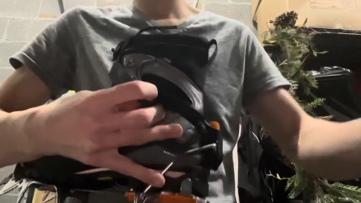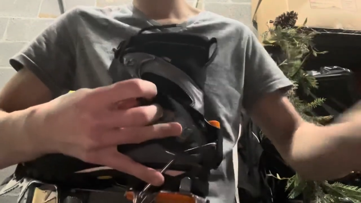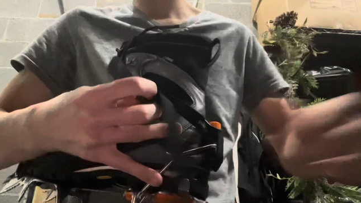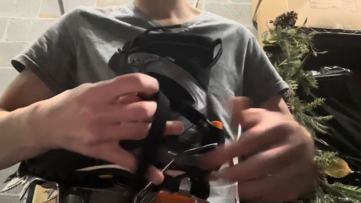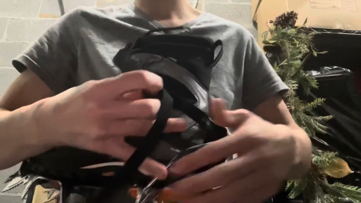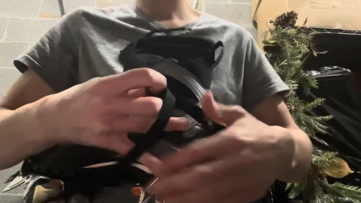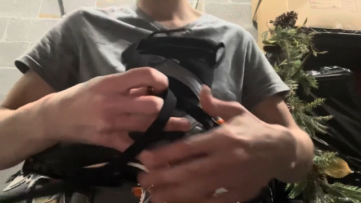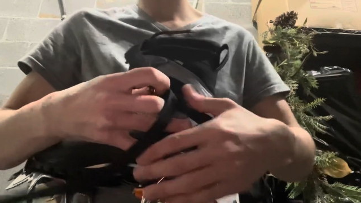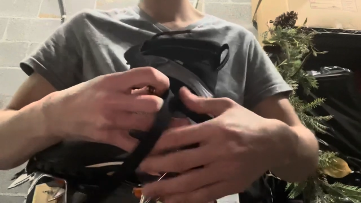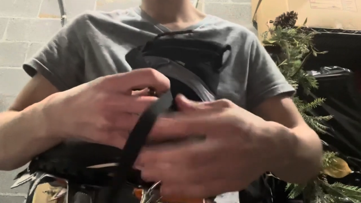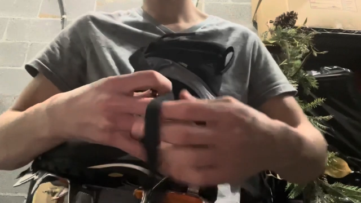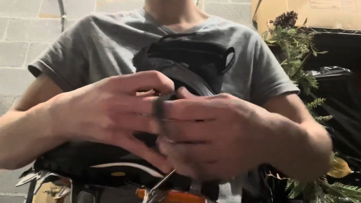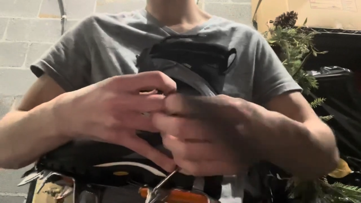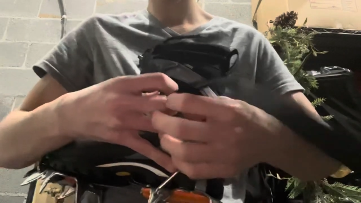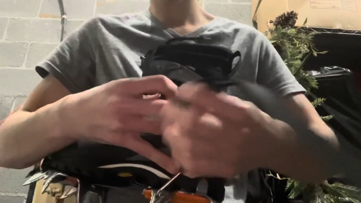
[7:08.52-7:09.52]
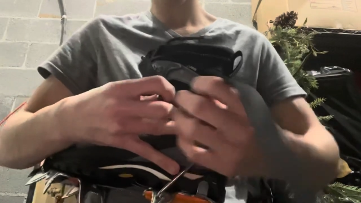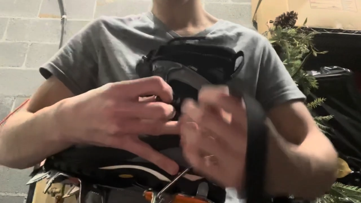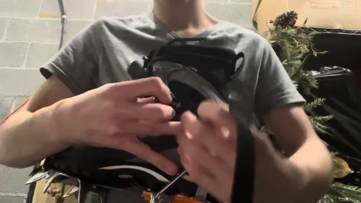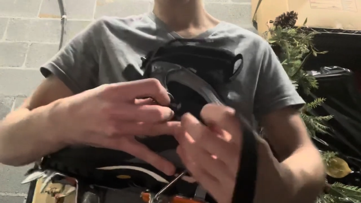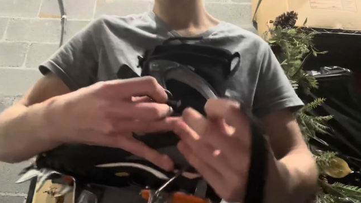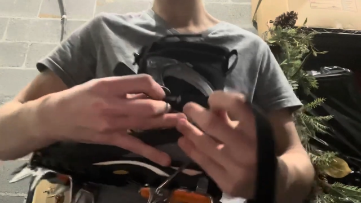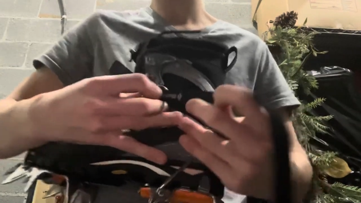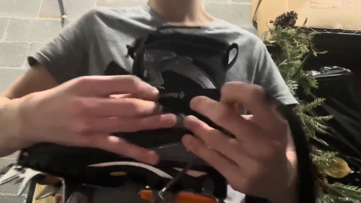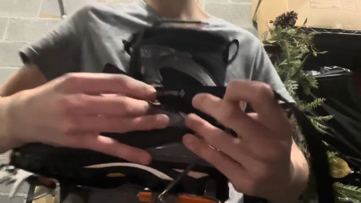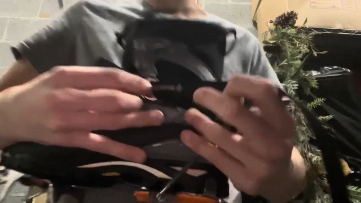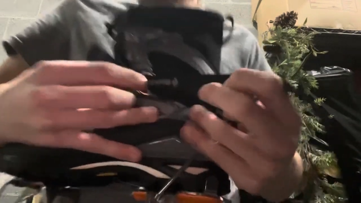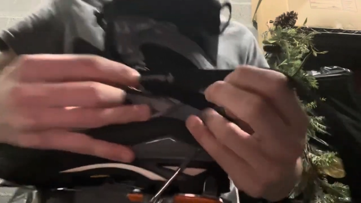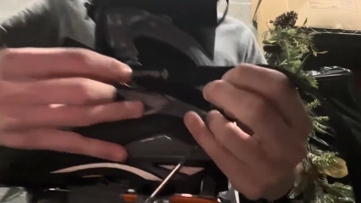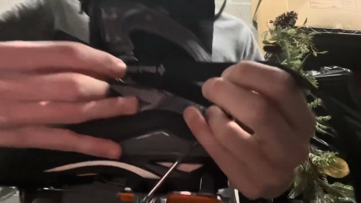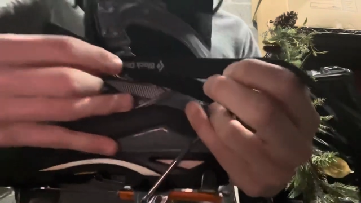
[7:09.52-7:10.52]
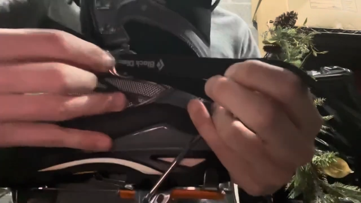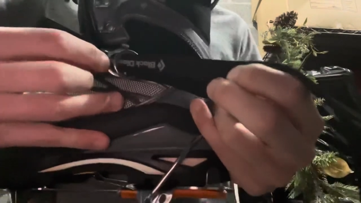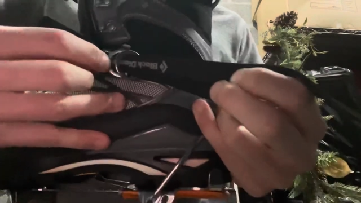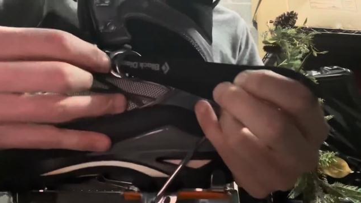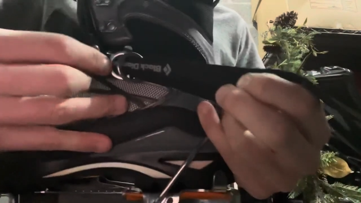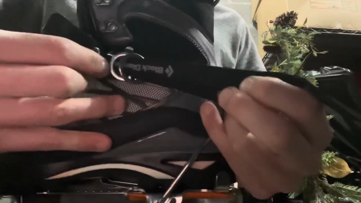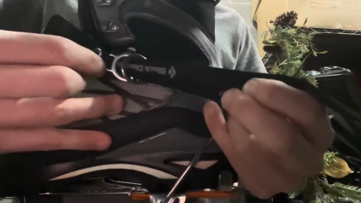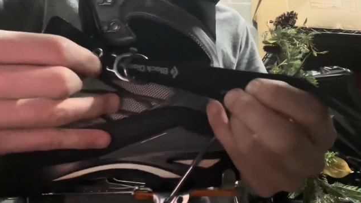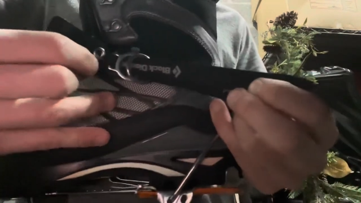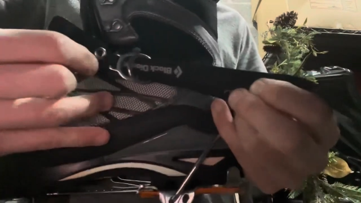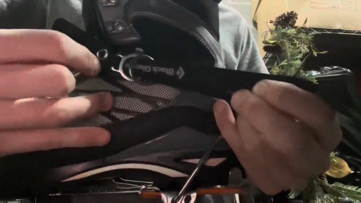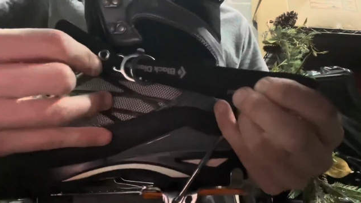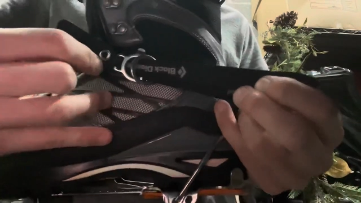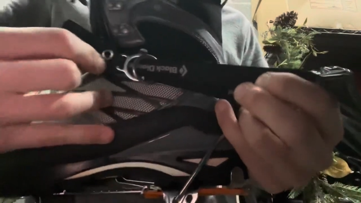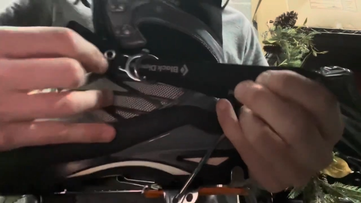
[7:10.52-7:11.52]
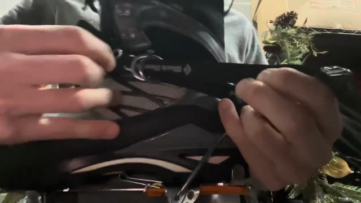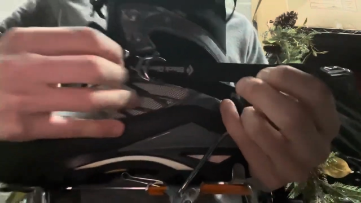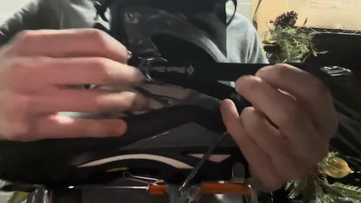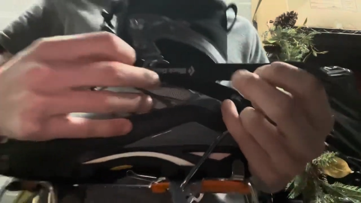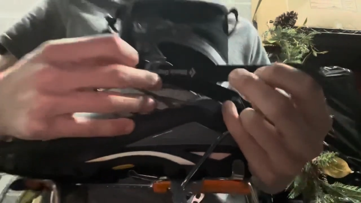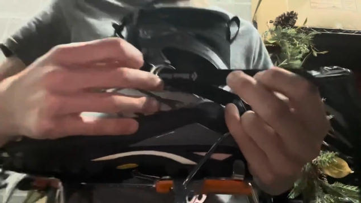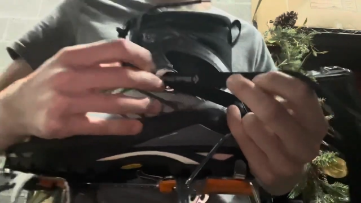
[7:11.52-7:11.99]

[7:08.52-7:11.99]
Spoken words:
No face is visible, so there are no lips to read.